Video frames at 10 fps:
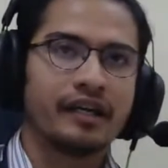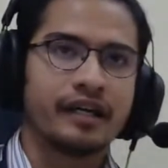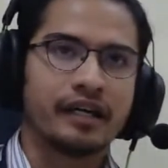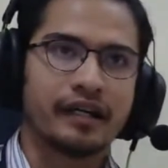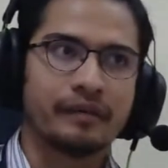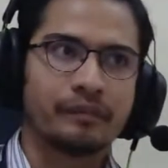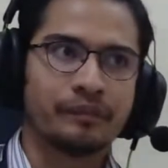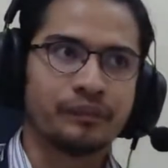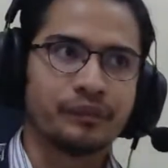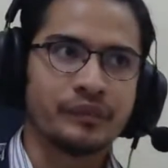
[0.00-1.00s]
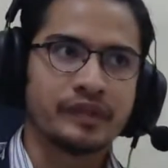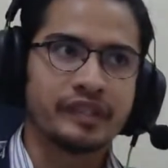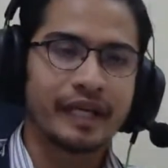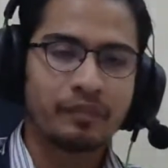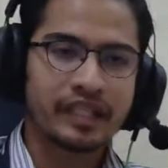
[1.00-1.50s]

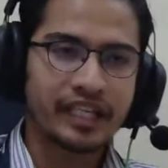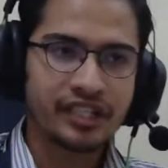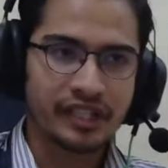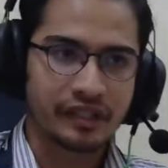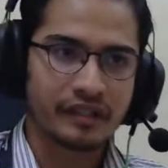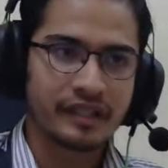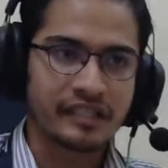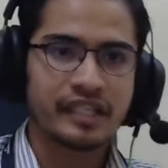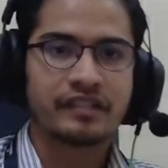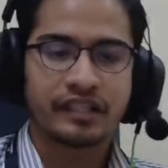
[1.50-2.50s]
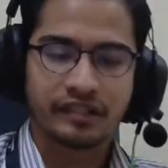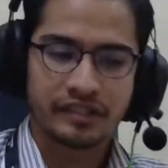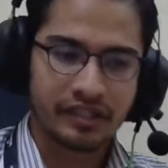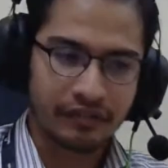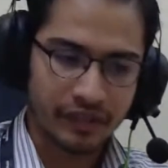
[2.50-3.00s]
the application that generated
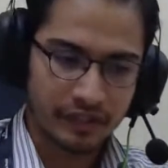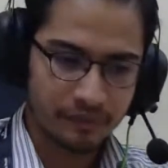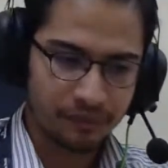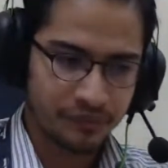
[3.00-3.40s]
the traffic?